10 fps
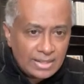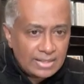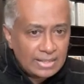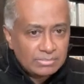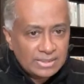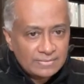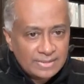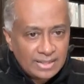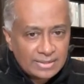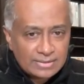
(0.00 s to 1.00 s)
And I believe
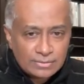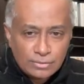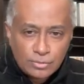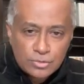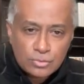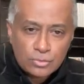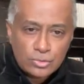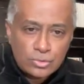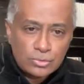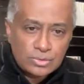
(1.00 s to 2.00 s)
that those
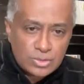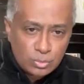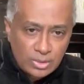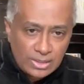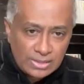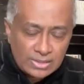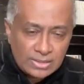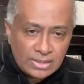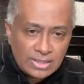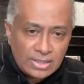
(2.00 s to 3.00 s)
who do this well
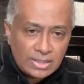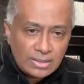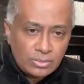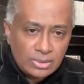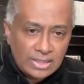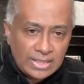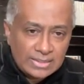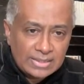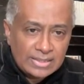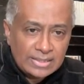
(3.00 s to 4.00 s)

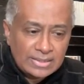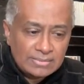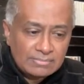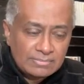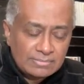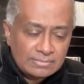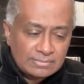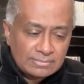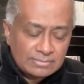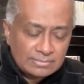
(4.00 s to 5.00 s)

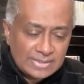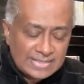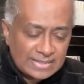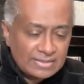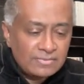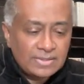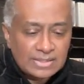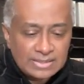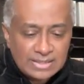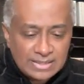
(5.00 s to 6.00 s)
will
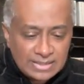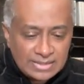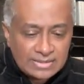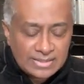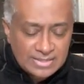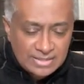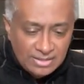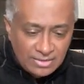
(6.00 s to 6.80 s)
significantly increase their